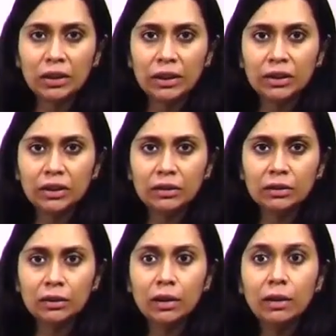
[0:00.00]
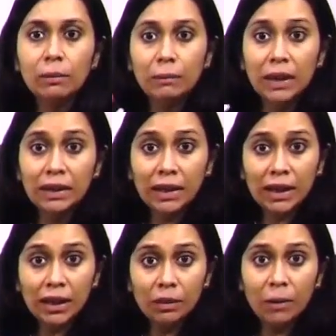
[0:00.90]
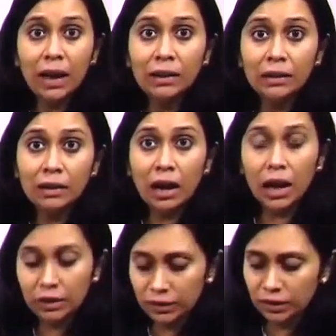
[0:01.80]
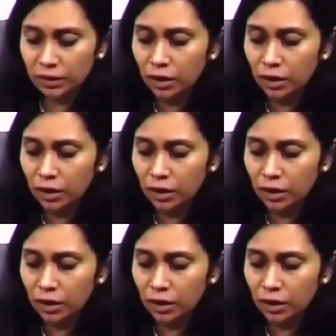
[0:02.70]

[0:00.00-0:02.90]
agent, maintained by IV.